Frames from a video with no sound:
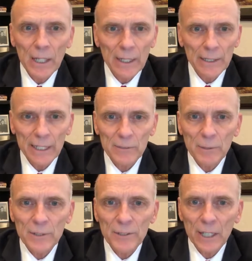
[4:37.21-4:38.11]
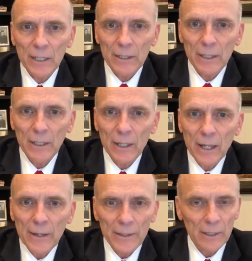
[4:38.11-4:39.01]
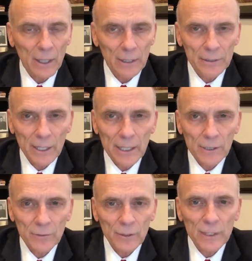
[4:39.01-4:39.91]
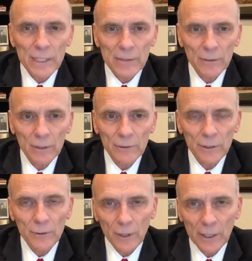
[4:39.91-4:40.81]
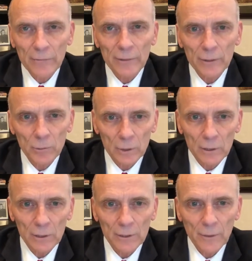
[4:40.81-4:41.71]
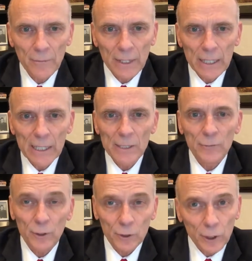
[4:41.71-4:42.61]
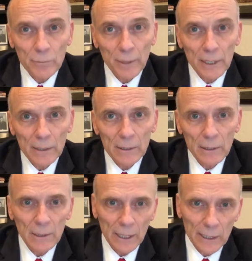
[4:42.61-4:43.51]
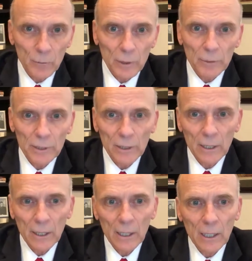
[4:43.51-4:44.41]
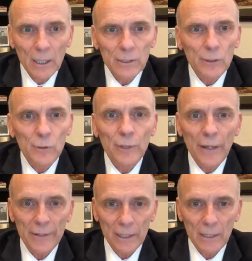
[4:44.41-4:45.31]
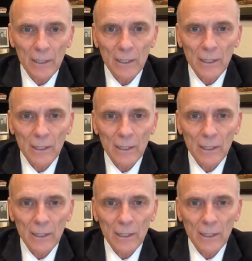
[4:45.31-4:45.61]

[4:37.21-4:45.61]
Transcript: It has been said that all it takes for evil to triumph in the world is for good men and women to do nothing.